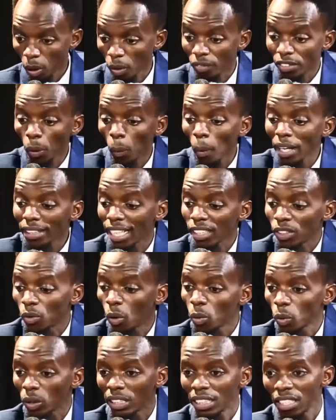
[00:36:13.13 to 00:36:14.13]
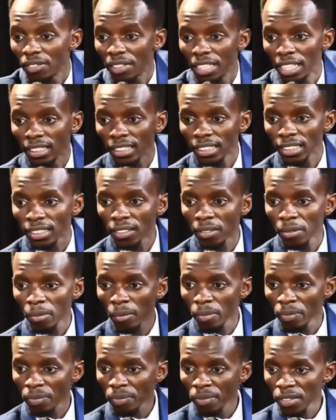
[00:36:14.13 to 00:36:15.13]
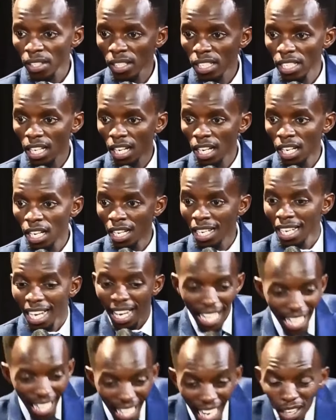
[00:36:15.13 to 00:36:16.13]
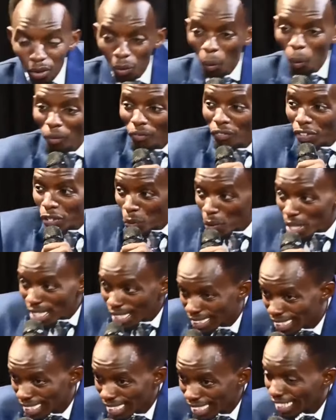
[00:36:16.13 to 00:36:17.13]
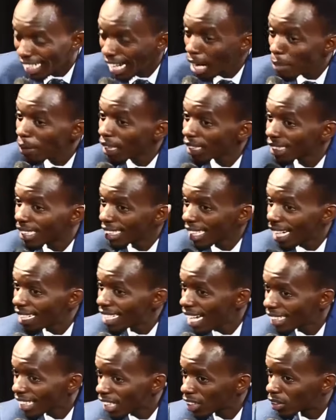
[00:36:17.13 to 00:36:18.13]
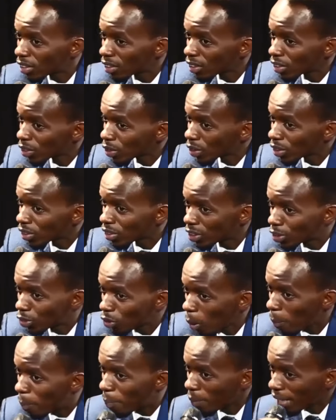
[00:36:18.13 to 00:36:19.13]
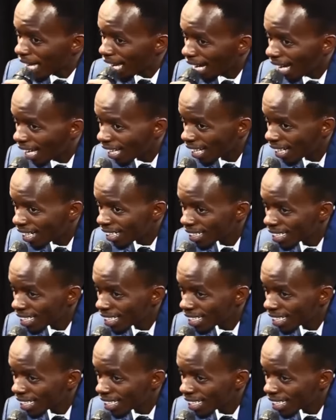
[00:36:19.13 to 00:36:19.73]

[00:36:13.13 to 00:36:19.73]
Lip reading: of the word that God was giving us. Yeah, lack of unity. Kama shetani hata stop prayer,